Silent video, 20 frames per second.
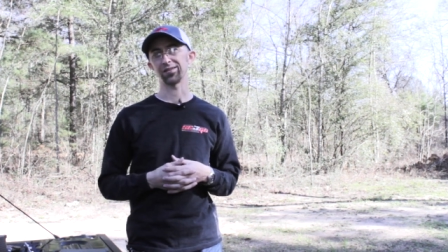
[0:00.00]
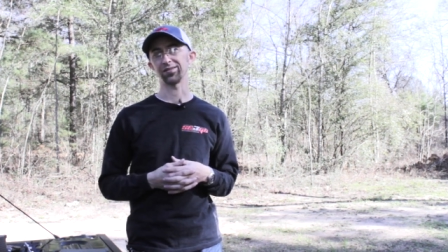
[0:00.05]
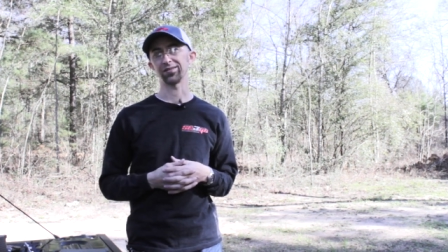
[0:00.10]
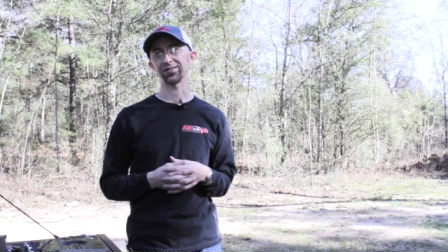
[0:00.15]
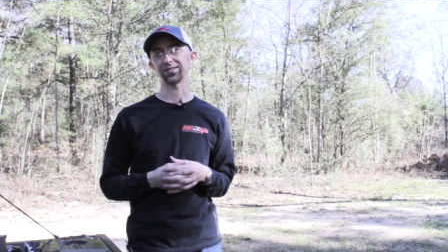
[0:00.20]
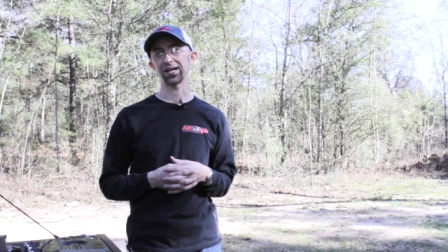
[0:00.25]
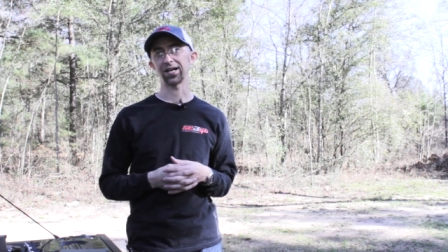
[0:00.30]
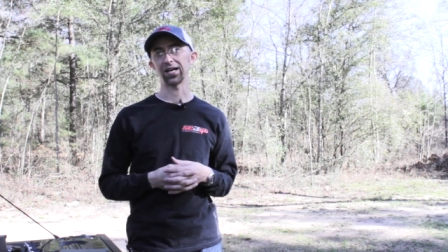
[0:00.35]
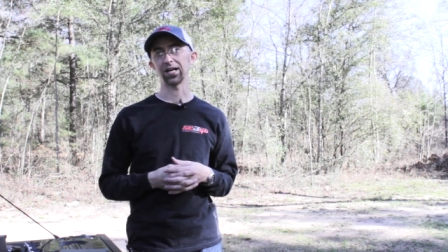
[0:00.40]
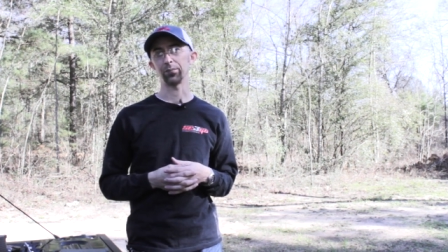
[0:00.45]
of the
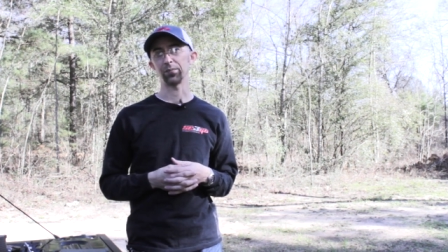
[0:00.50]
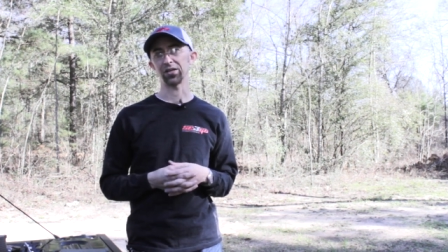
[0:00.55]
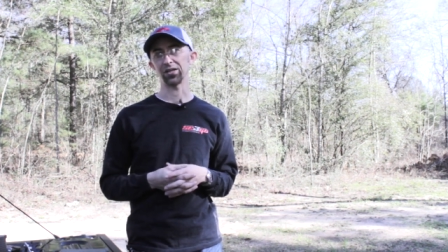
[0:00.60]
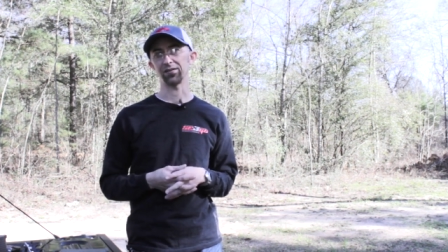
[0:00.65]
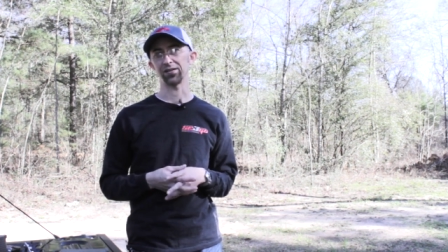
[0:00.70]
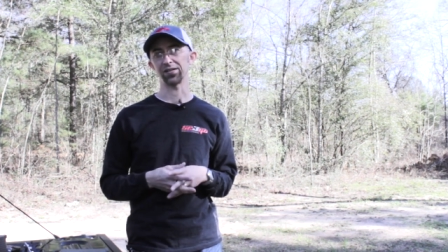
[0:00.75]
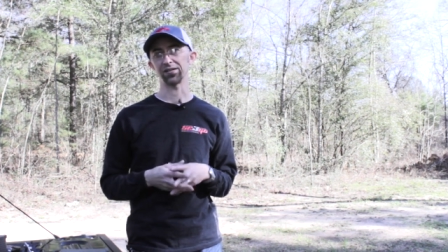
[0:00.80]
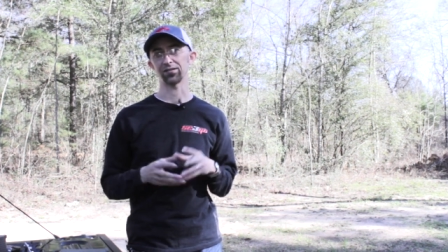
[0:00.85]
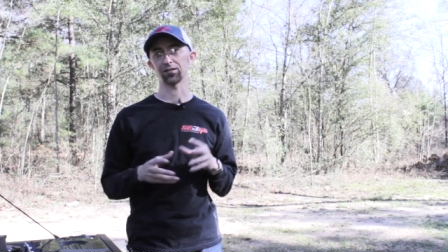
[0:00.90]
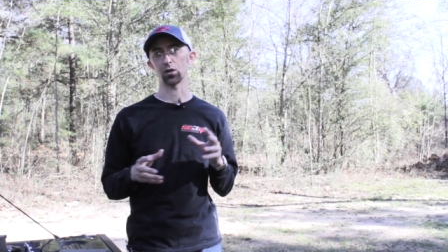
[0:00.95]
time
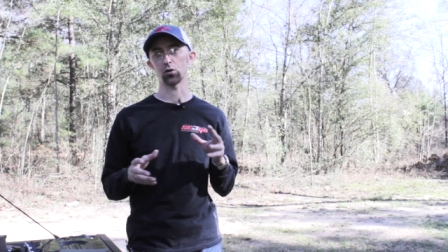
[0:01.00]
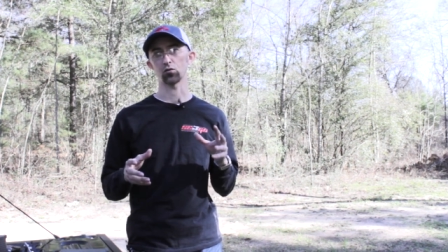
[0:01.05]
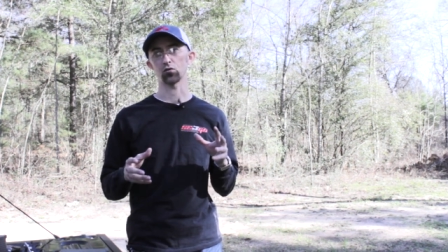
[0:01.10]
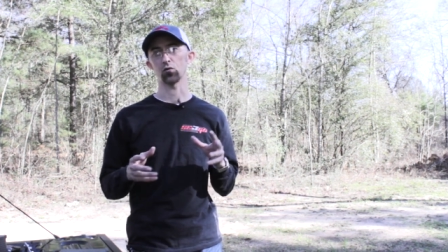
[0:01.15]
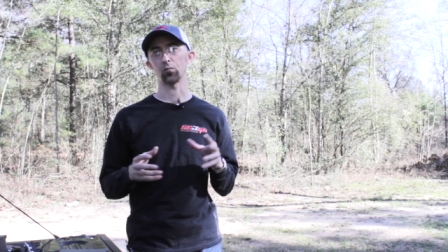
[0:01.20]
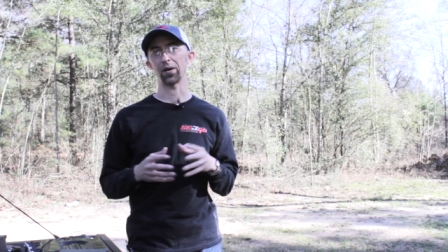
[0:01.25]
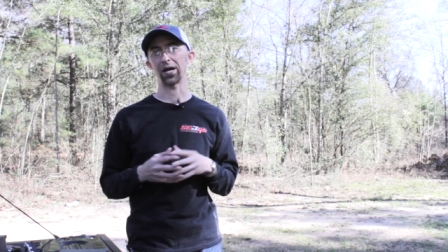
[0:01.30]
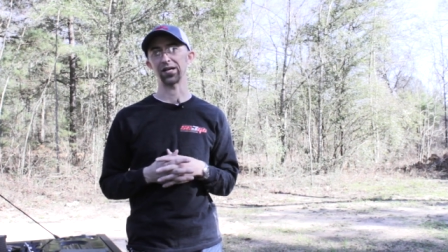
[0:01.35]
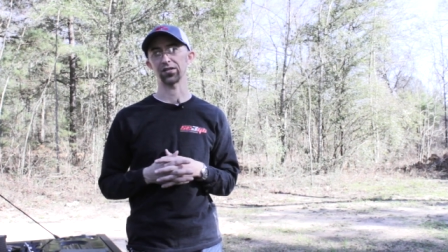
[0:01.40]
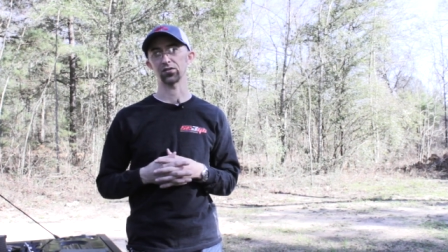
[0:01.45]
in these
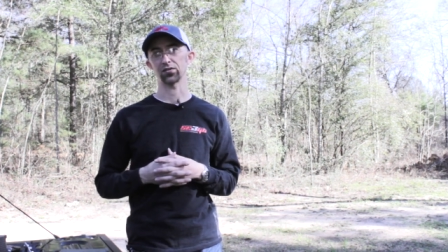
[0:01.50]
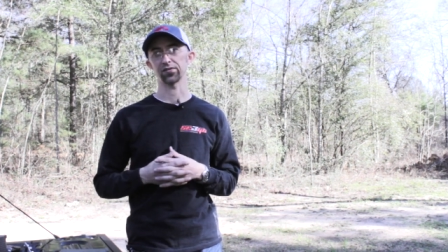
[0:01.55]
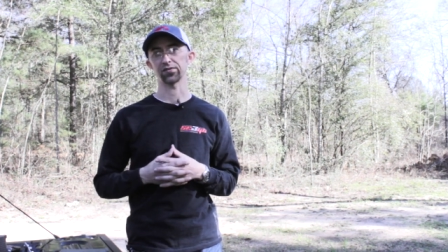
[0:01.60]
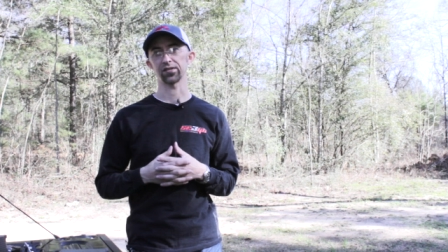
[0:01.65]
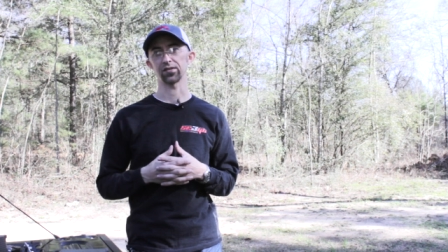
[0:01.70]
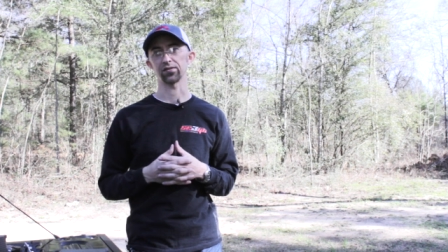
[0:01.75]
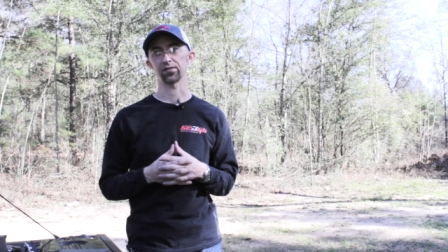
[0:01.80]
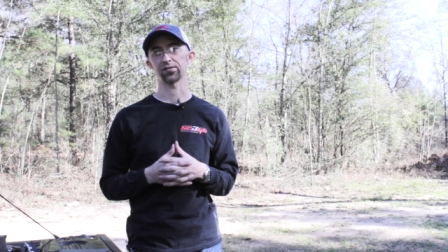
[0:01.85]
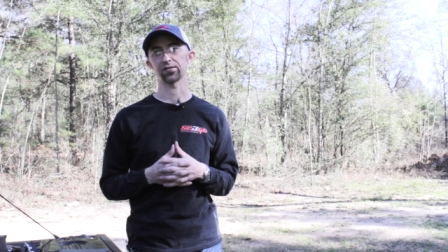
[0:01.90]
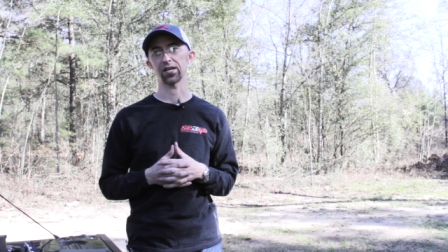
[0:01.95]
local matches
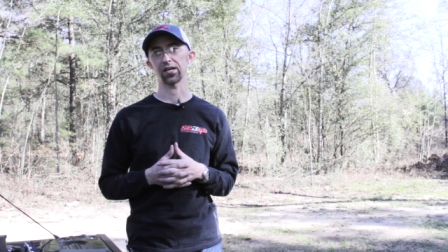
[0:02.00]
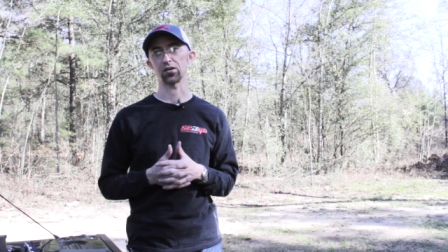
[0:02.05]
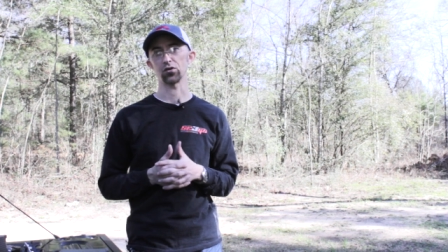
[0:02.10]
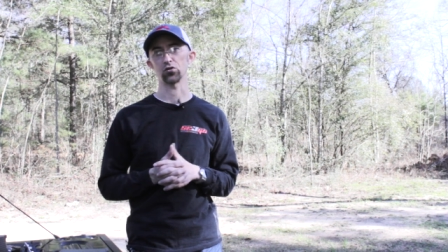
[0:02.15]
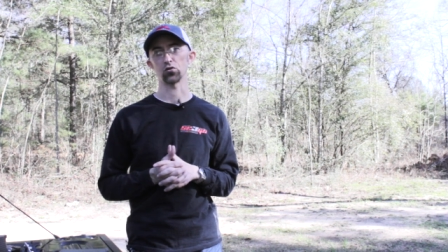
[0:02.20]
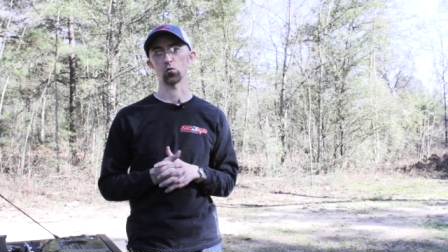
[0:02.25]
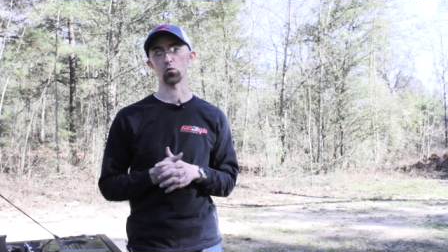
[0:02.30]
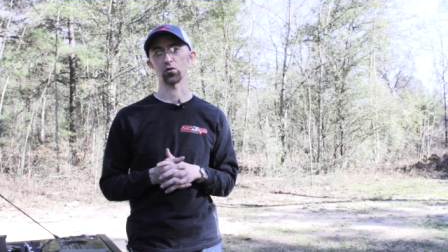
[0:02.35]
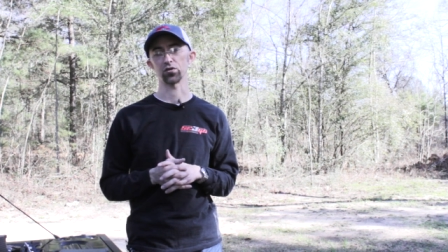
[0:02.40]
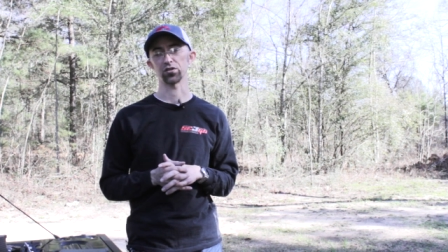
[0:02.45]
in the state of
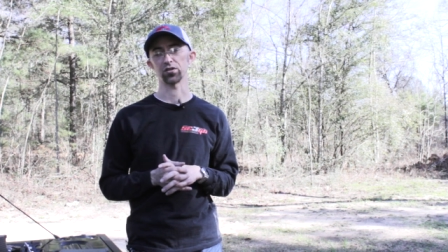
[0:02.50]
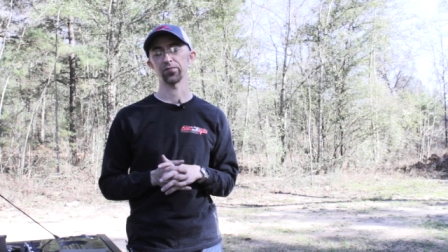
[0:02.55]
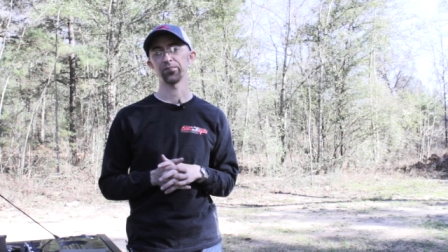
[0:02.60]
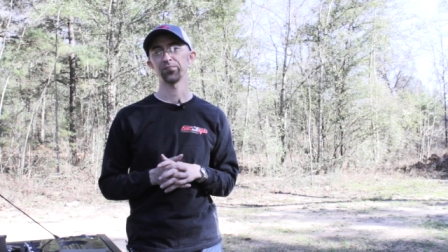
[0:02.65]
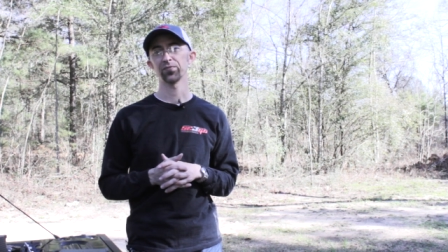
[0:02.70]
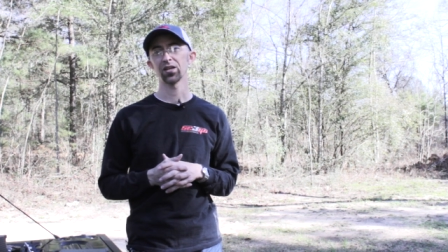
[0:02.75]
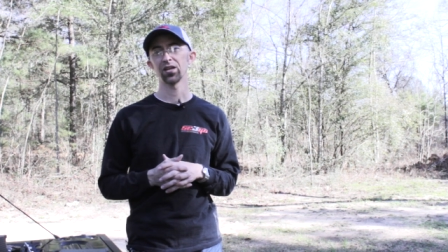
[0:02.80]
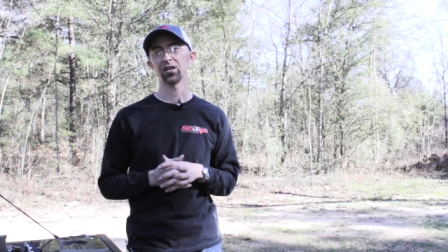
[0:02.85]
Georgia.